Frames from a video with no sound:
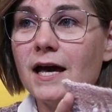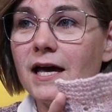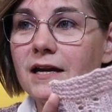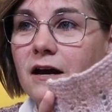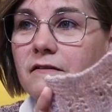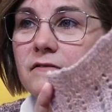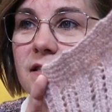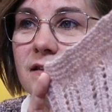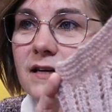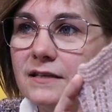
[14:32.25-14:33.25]
and I've
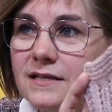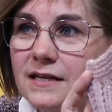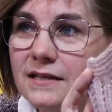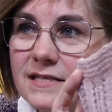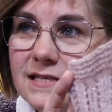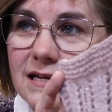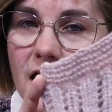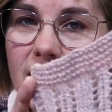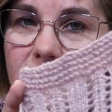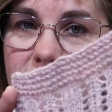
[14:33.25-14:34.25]
knitted it in this
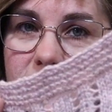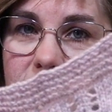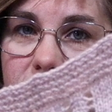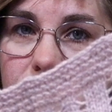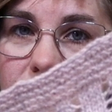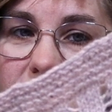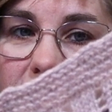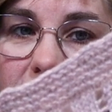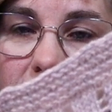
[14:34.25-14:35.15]
light pink